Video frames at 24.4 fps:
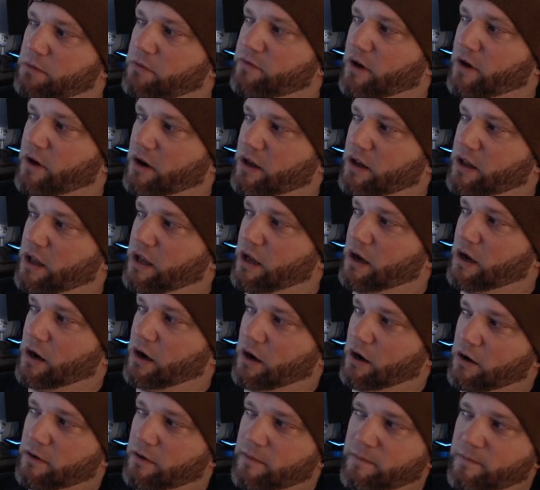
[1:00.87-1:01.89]
our
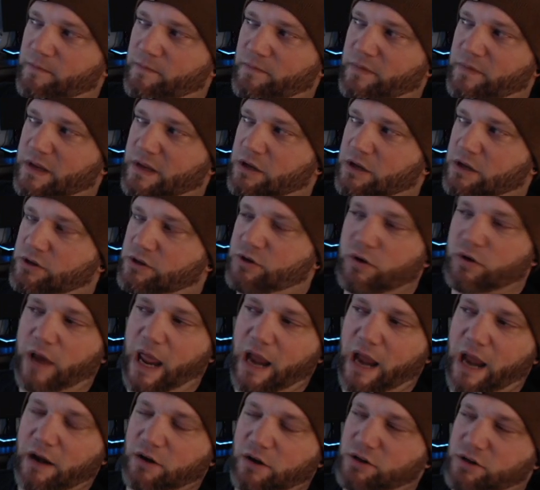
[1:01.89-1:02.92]
gear. 2 to
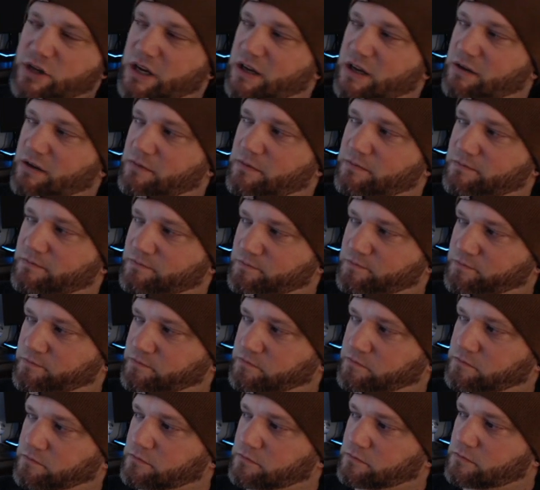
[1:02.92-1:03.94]
energy.
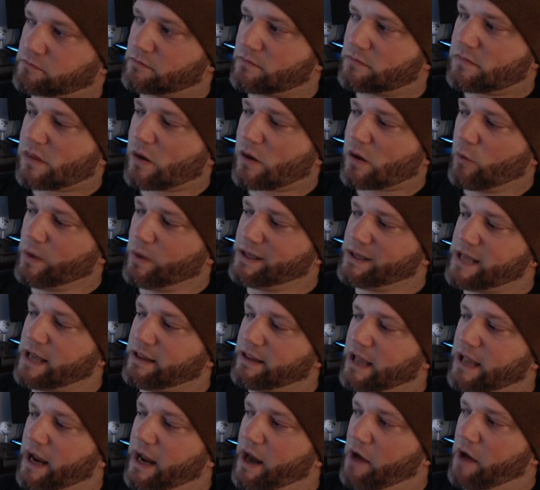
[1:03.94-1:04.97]
We take
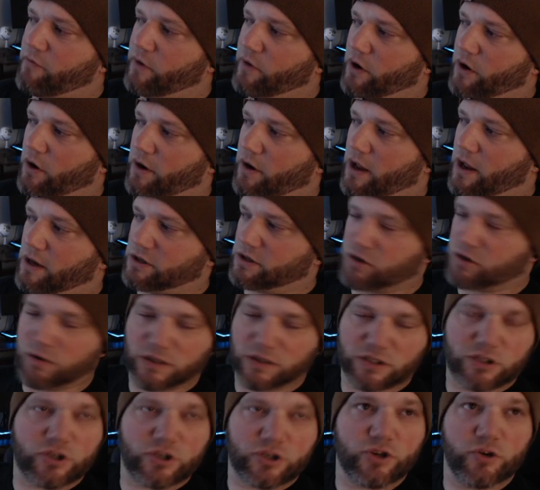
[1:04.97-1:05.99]
that off. We go out, so it's
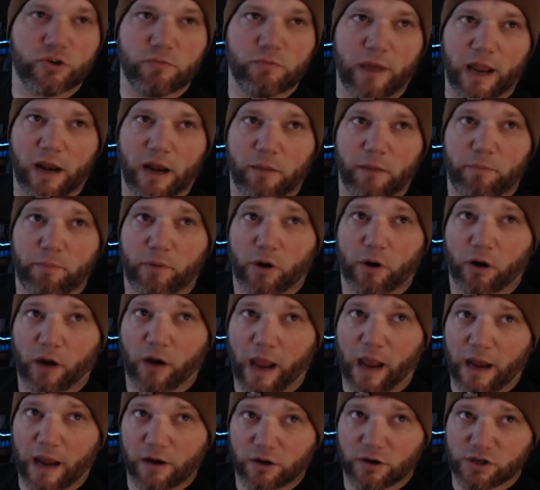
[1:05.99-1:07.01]
2 mana per
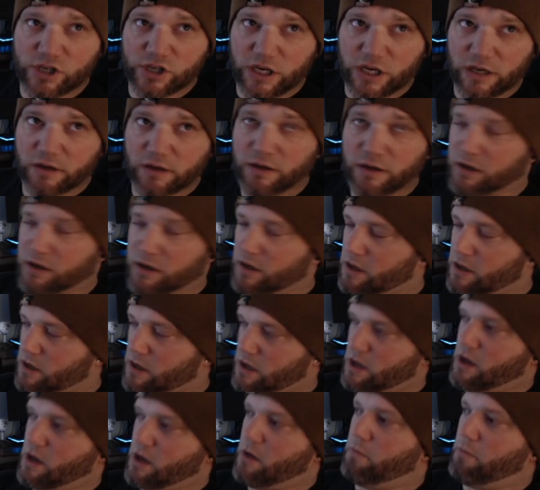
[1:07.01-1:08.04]
energy.
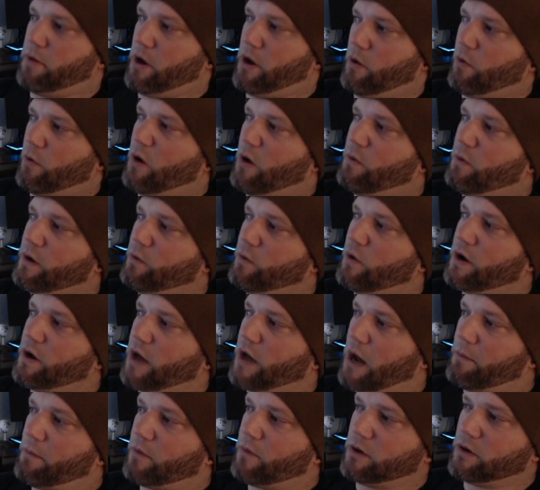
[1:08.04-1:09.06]
But what
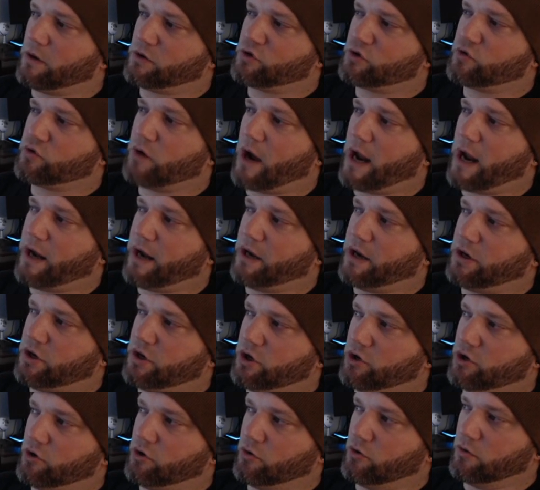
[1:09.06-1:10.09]
I'm going to try to
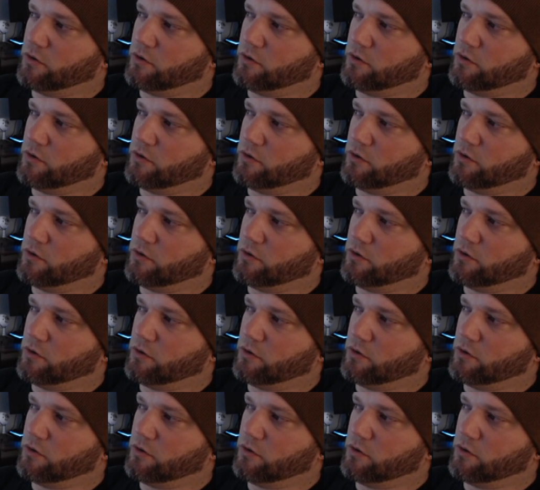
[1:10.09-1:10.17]
do